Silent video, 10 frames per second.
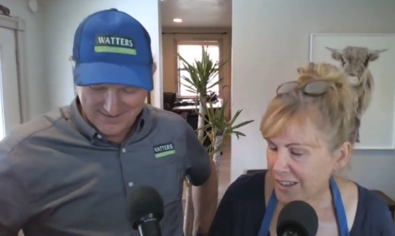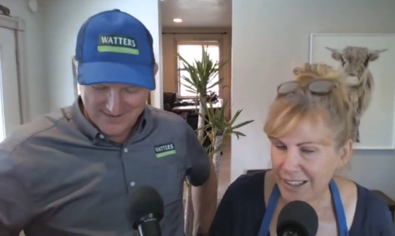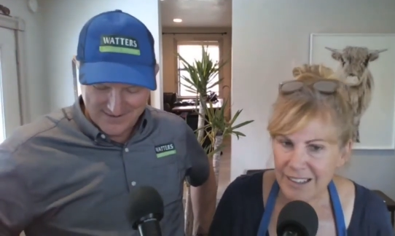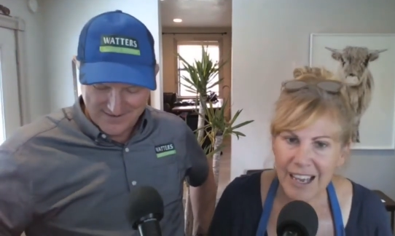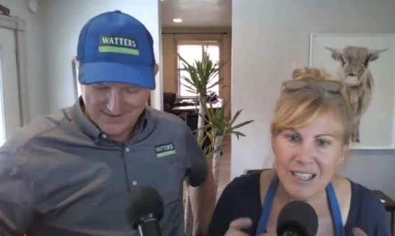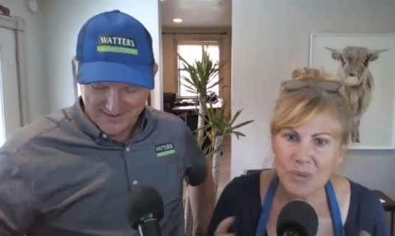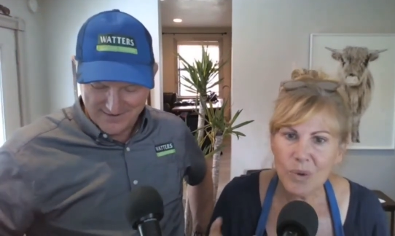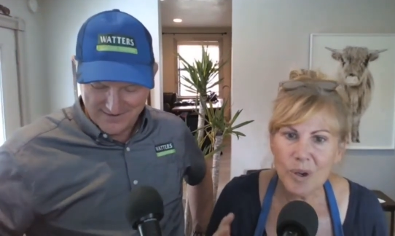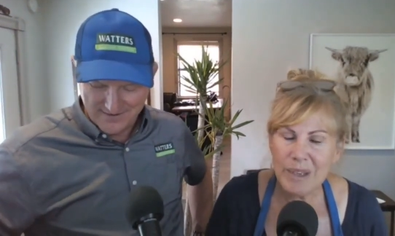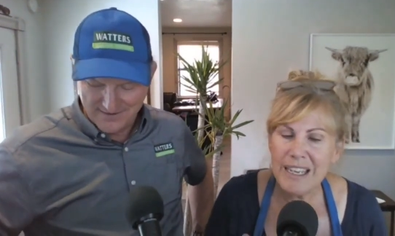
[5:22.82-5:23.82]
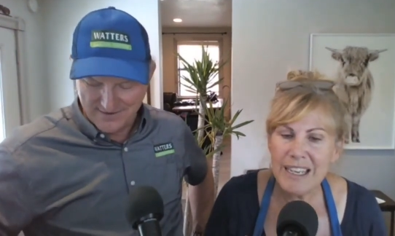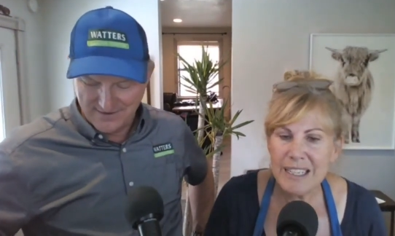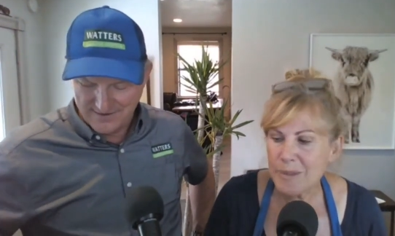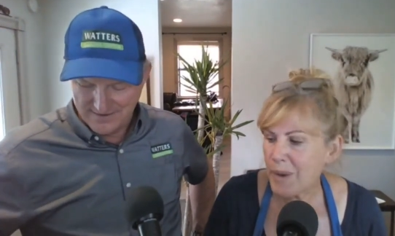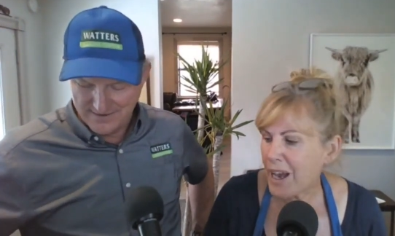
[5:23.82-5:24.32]
Speaker 1: that nice warm
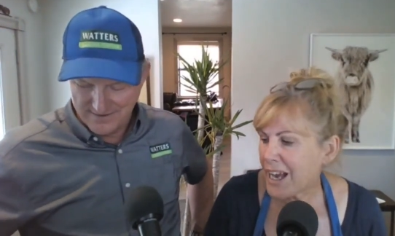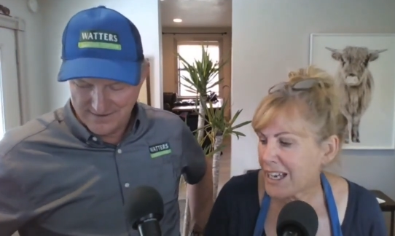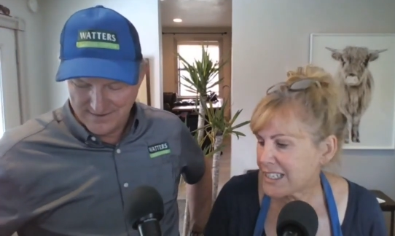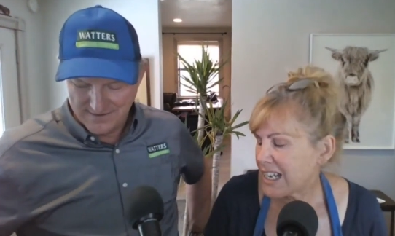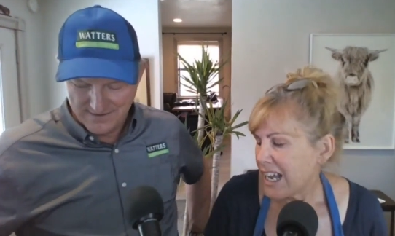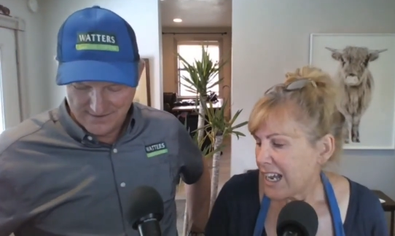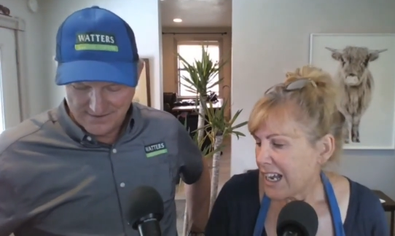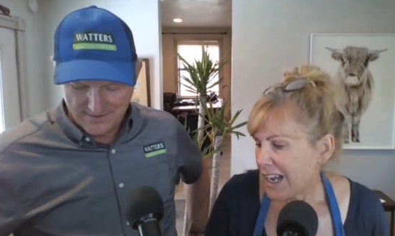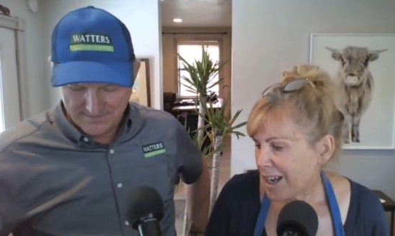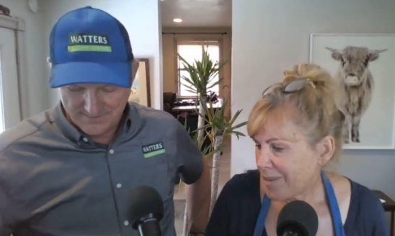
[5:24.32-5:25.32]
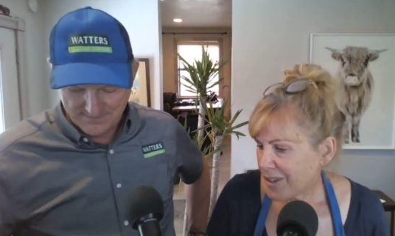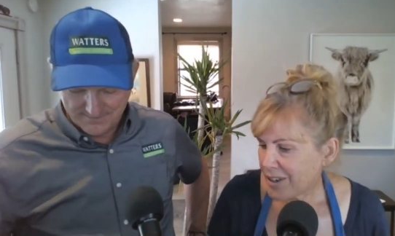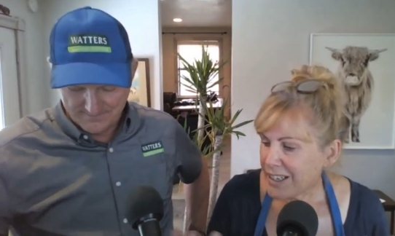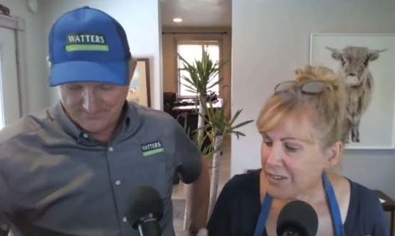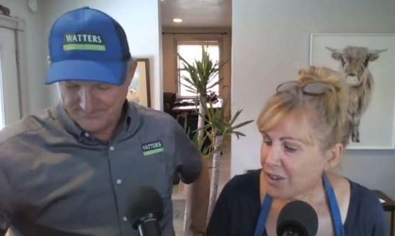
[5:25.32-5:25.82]
heat spot. Um, they're
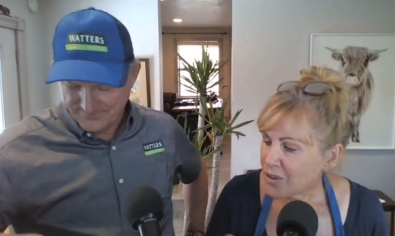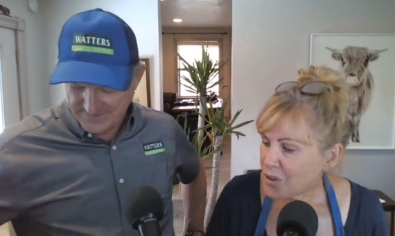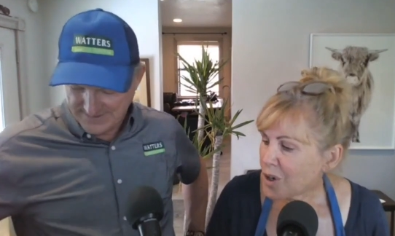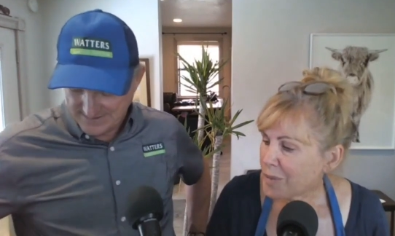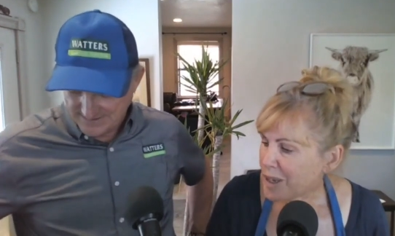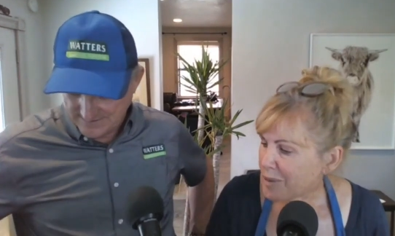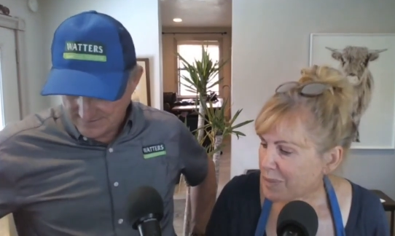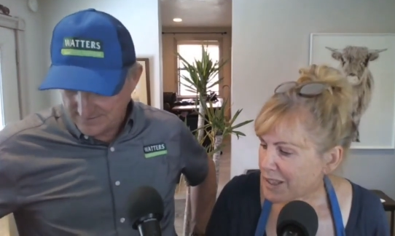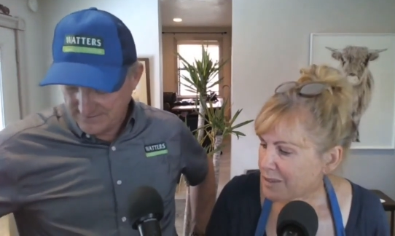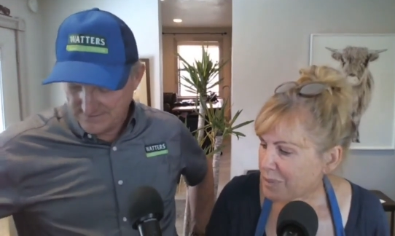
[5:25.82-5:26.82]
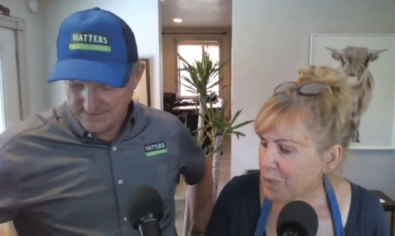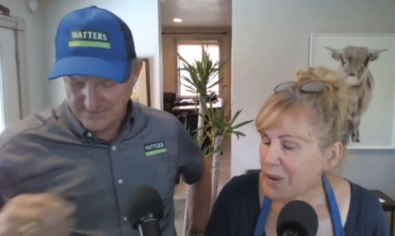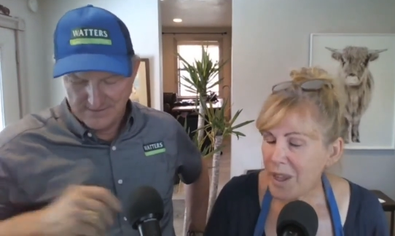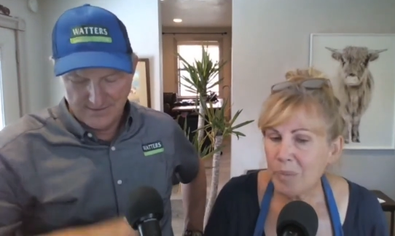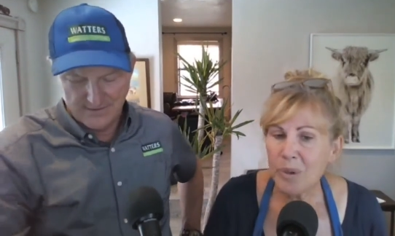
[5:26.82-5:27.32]
going to go dormant, but boy,
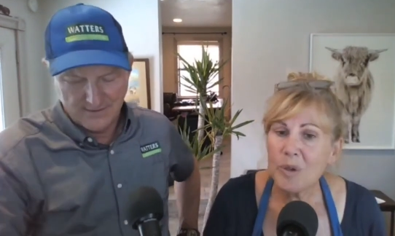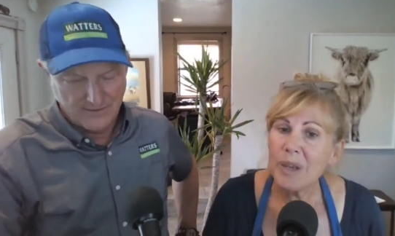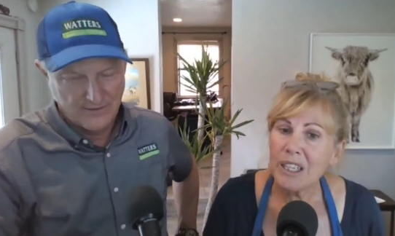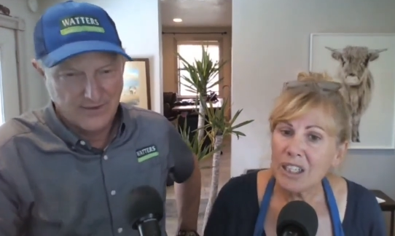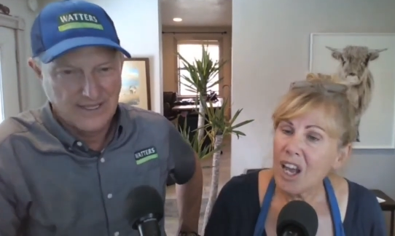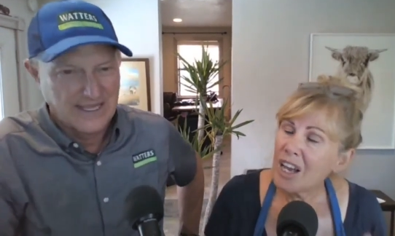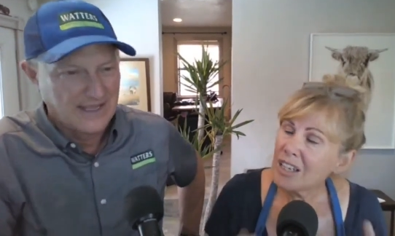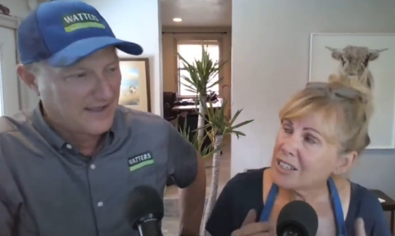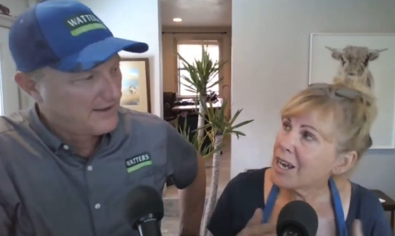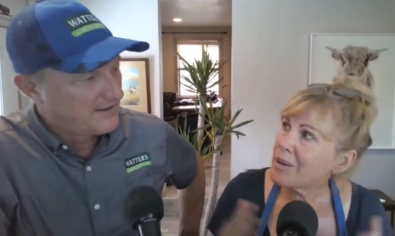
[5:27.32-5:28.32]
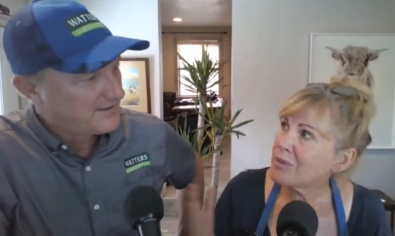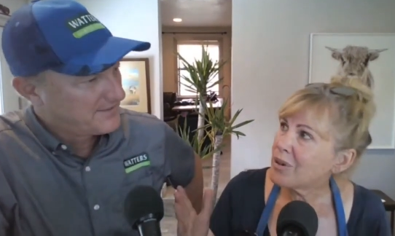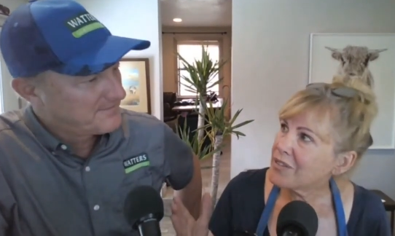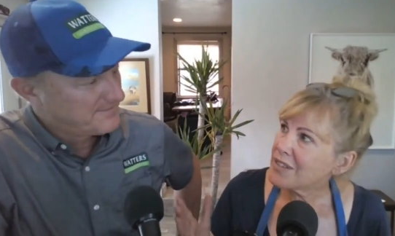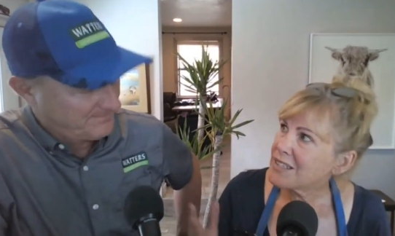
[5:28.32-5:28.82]
they bloom a long time
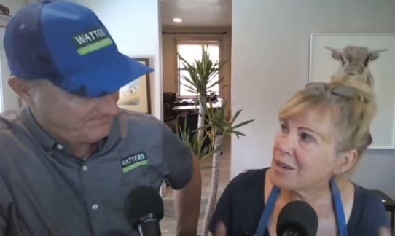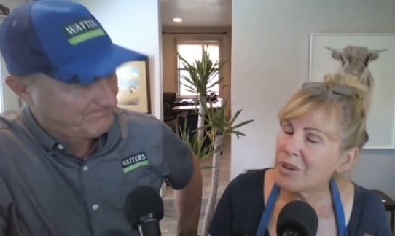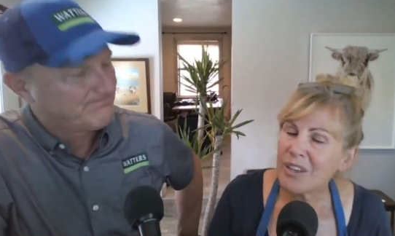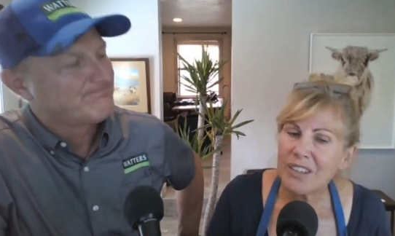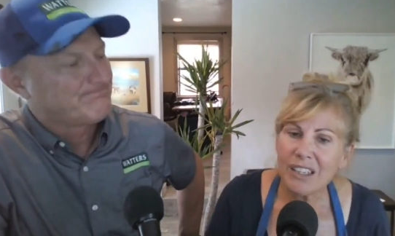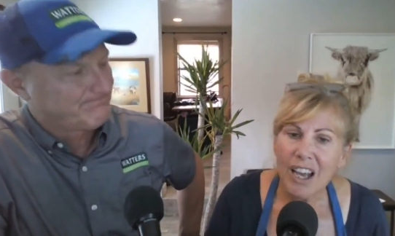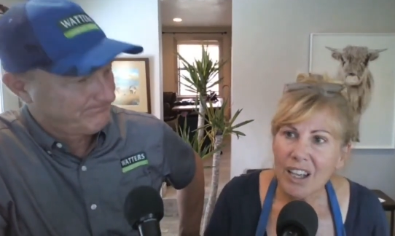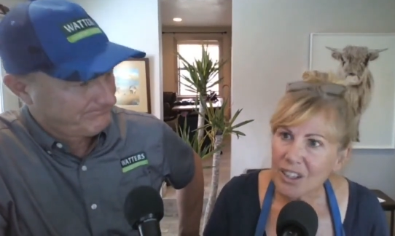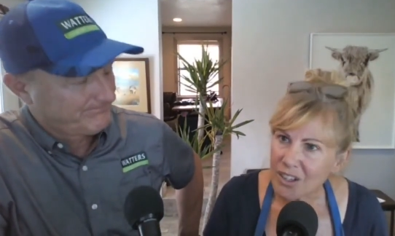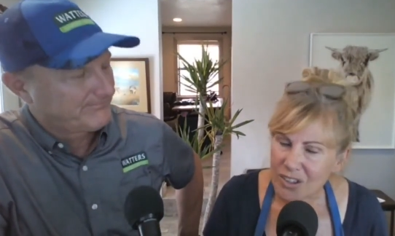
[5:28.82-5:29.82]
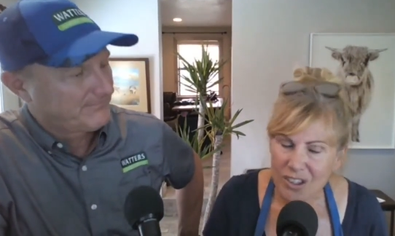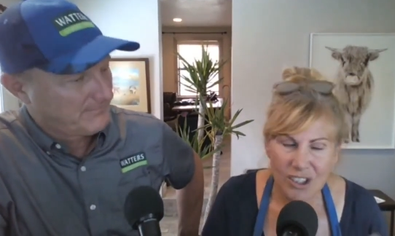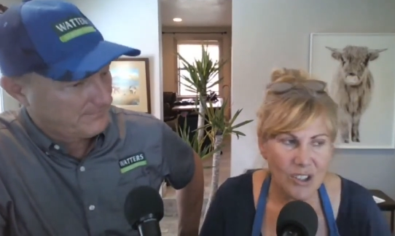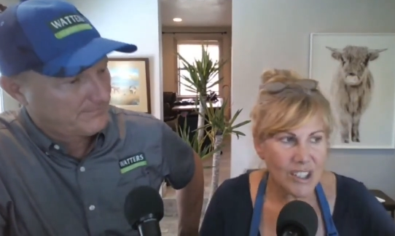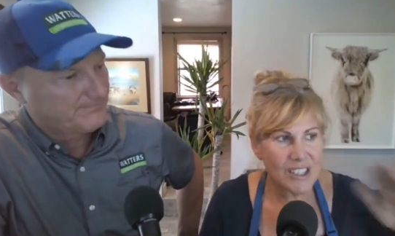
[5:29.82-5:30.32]
throughout the summer. And the colors,
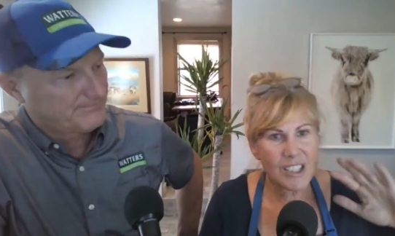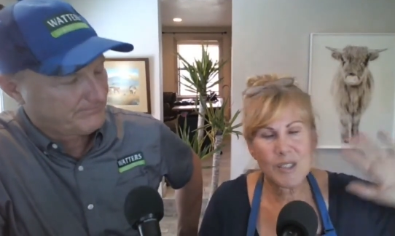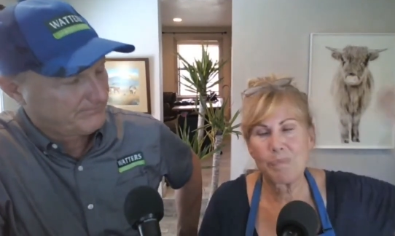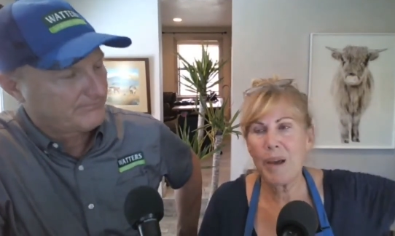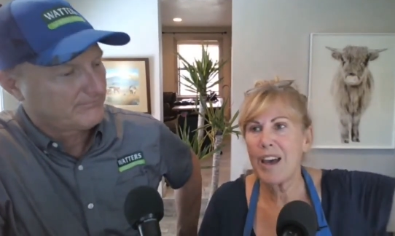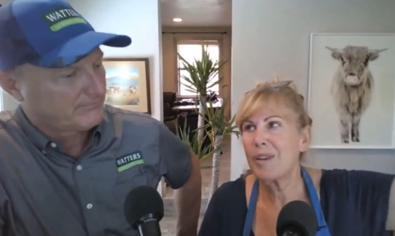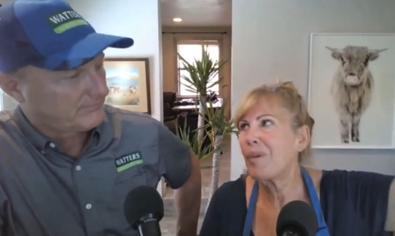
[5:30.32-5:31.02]
you can spot